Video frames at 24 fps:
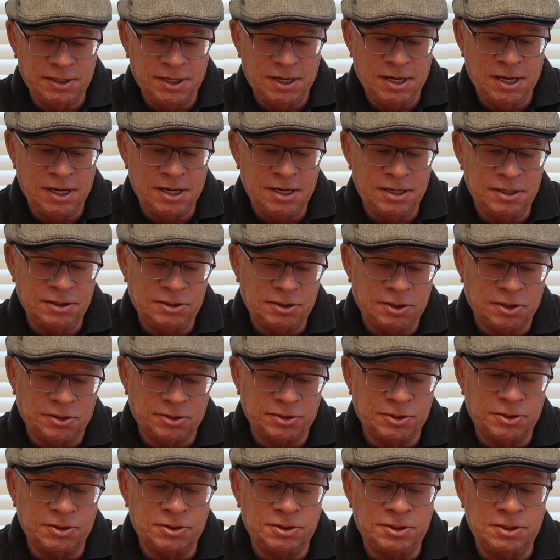and it
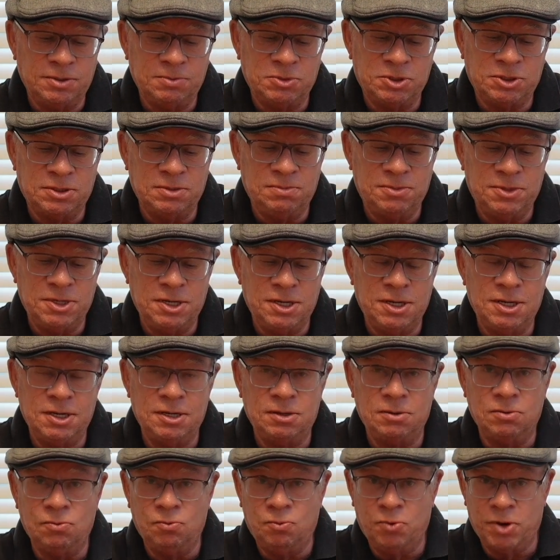also seems to
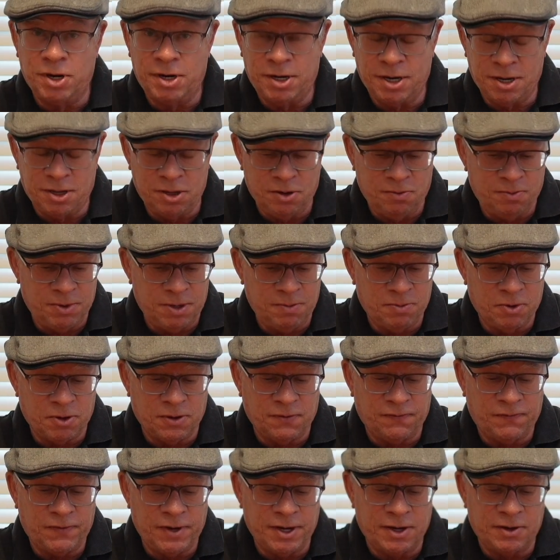be what other people
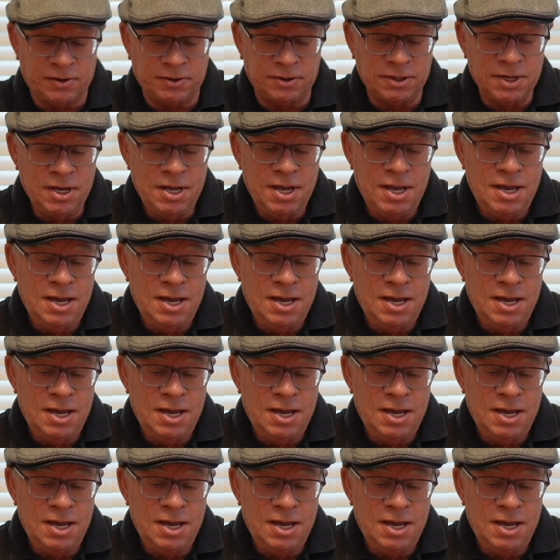have found,